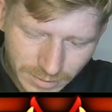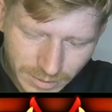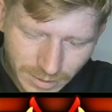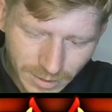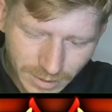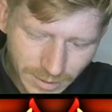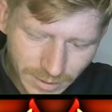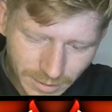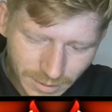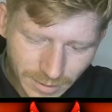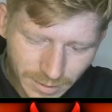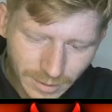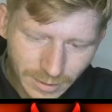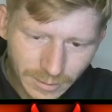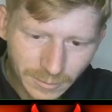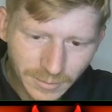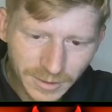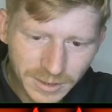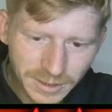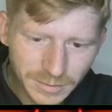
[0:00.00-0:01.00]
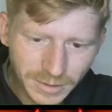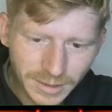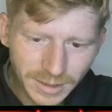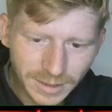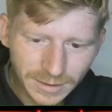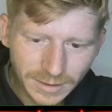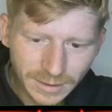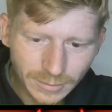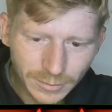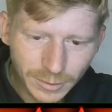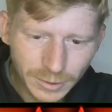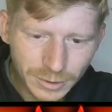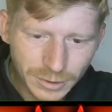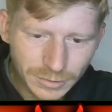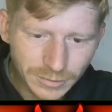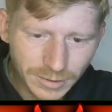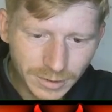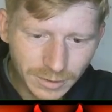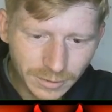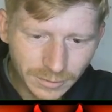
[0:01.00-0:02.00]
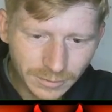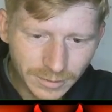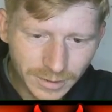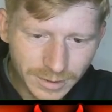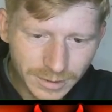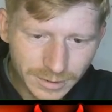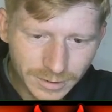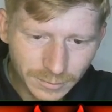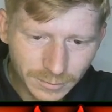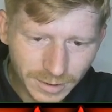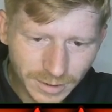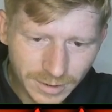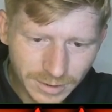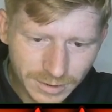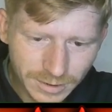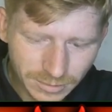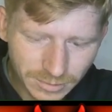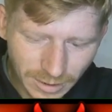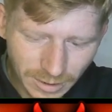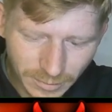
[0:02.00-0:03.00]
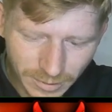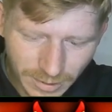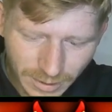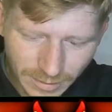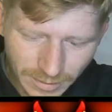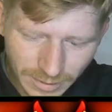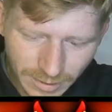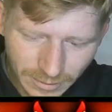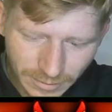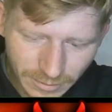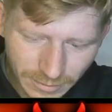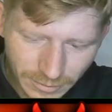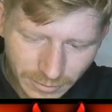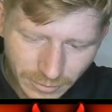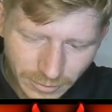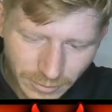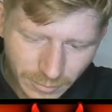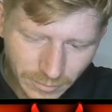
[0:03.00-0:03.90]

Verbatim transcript: hit. We need to be hitting that merge three Cultist. We hit the Scrapper down there in the corner.